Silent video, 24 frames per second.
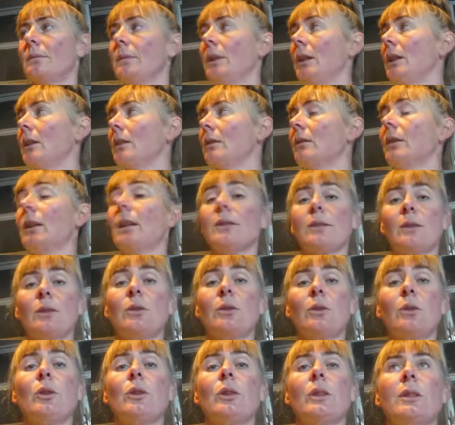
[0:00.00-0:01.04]
Yeah, no, it's
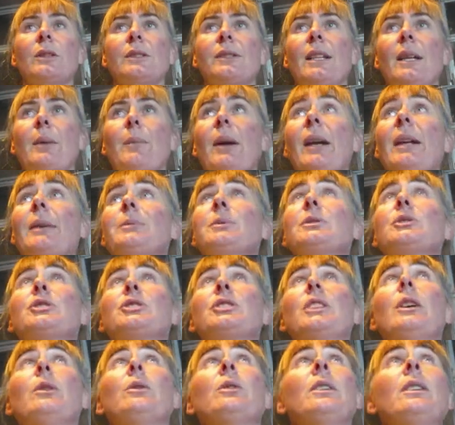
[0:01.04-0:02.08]
a good little setup. Heaps of
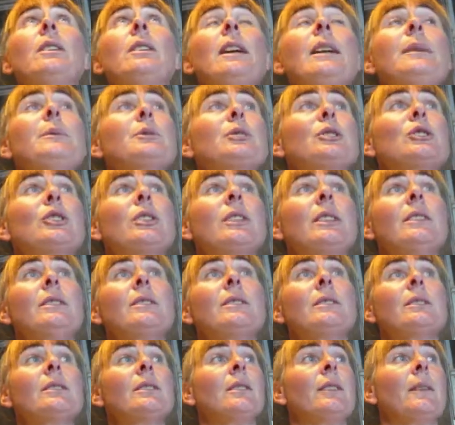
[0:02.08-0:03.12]
shelter, heaps of
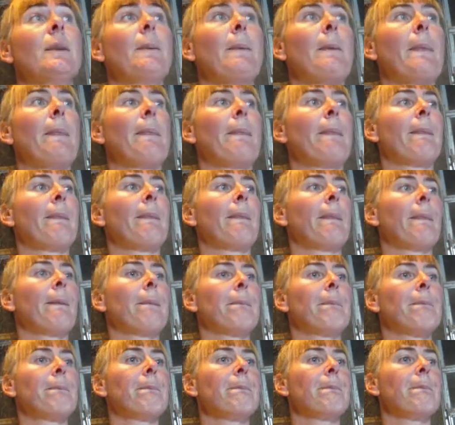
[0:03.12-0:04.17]
trees.
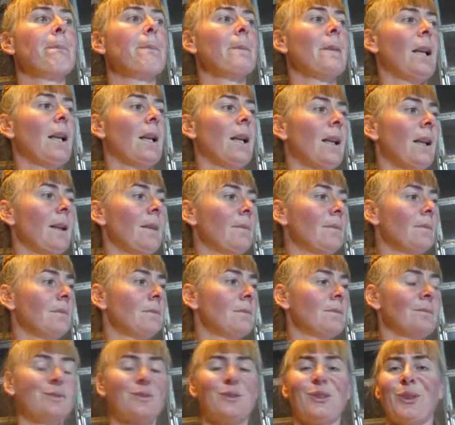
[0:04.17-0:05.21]

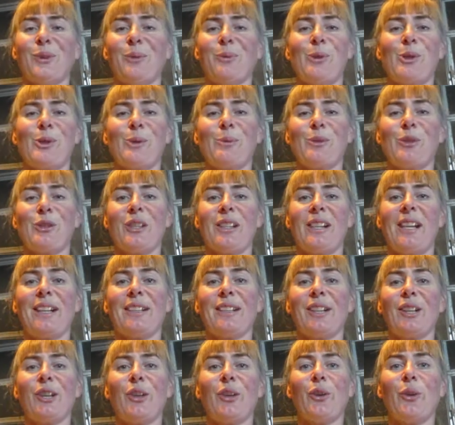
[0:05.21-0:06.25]
Got the washing machine
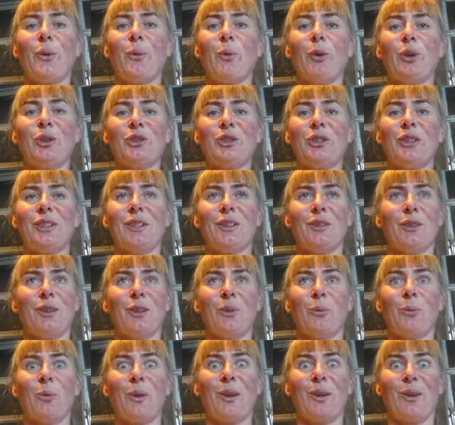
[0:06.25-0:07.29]
out, done a load of washing at
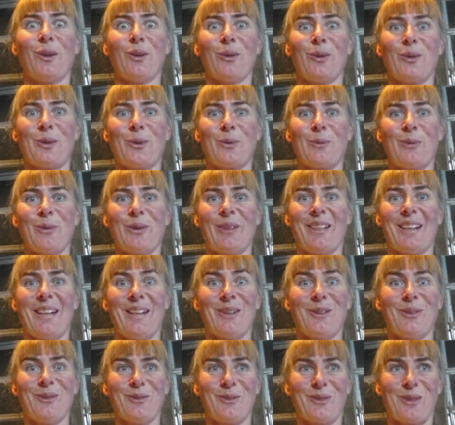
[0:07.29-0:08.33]
like 1 o'clock this morning.
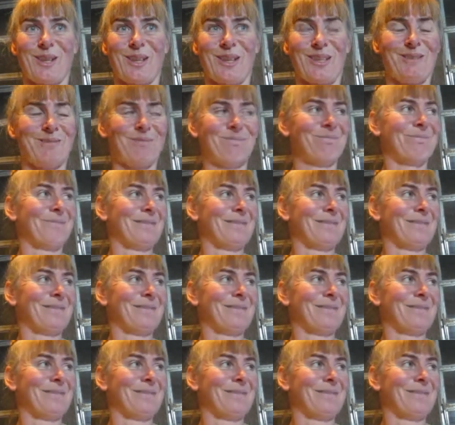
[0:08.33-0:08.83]
How cool is that?